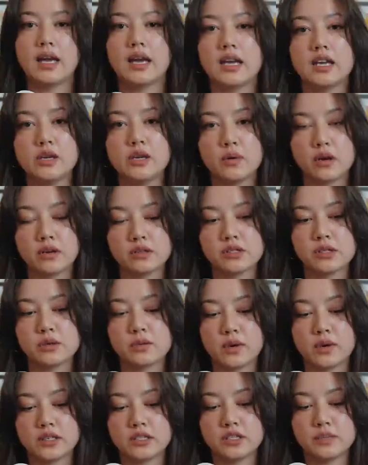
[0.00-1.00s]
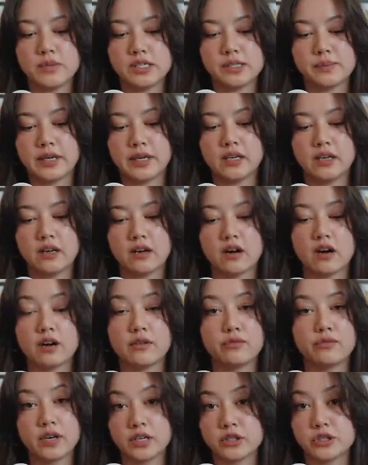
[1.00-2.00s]
And you also want to be spending
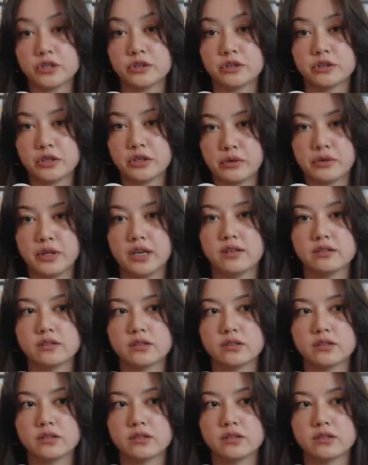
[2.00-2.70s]
on functional clothing.